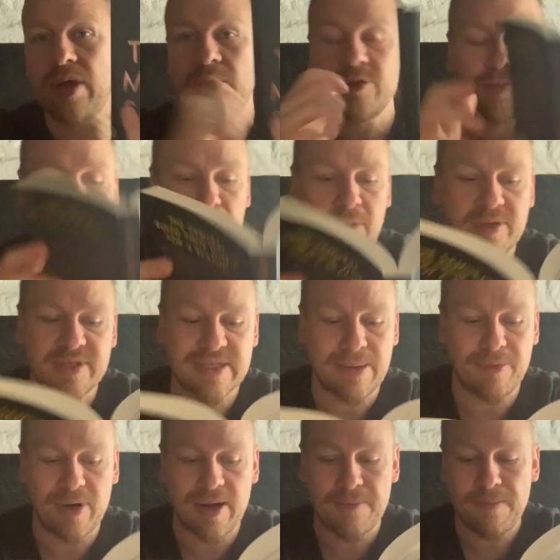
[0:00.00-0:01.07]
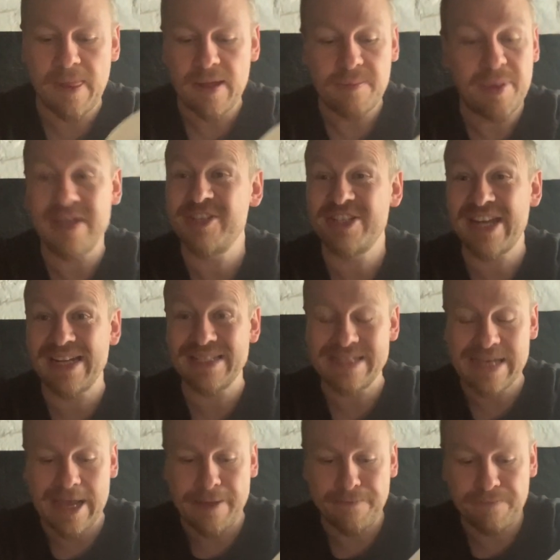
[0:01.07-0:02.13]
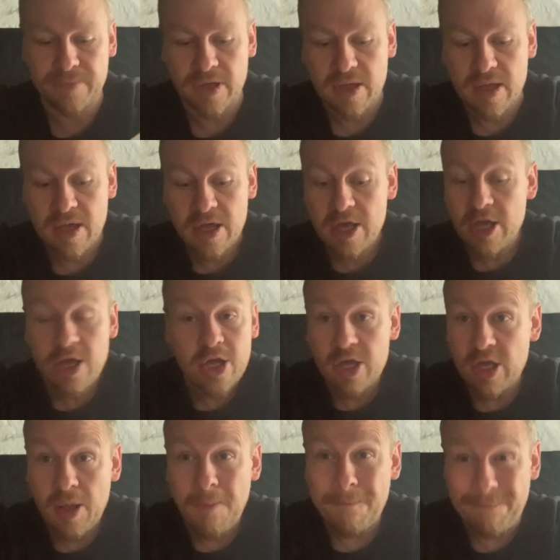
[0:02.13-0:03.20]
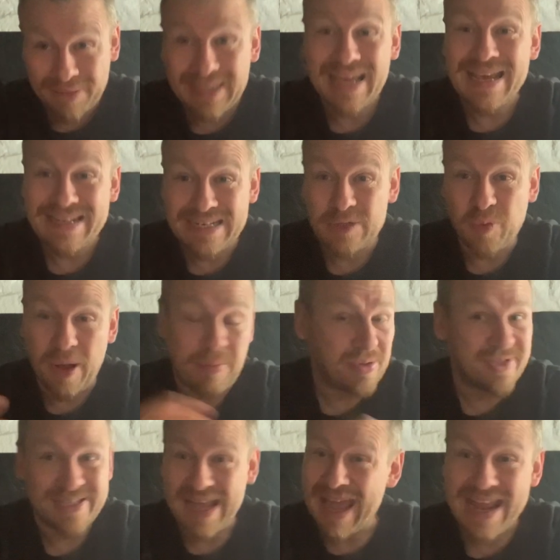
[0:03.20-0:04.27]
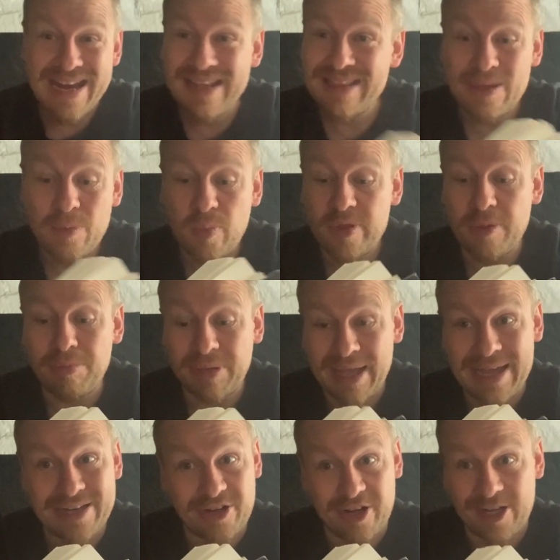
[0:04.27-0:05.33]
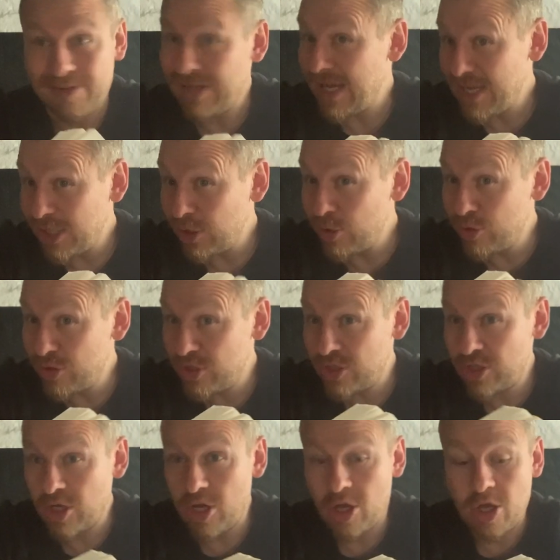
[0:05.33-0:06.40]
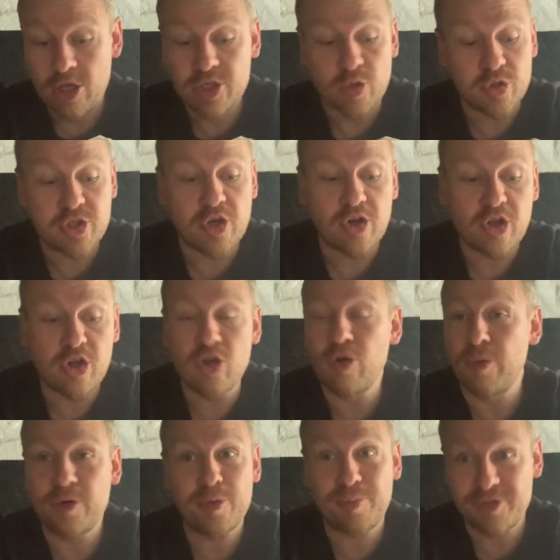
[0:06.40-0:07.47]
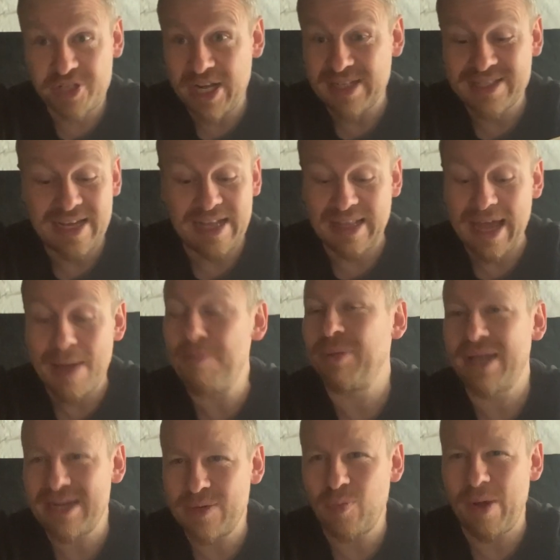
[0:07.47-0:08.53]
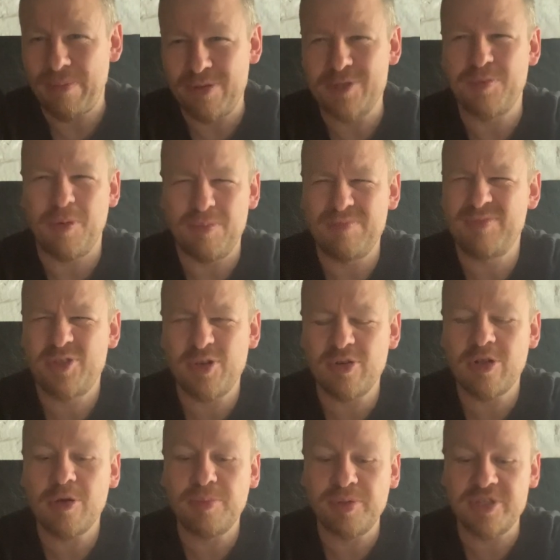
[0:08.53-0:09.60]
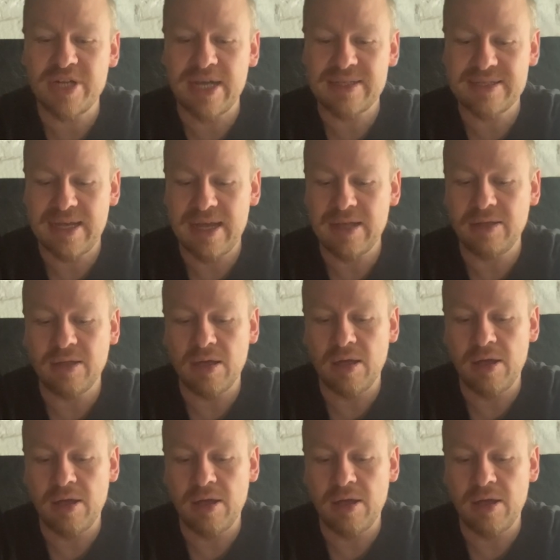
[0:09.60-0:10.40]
How to Be a Modern Samurai, page 98. Bladed weapons, anything with a blade on it. That includes, so shuriken come under projectile and bladed weapons, but shuriken are projectile,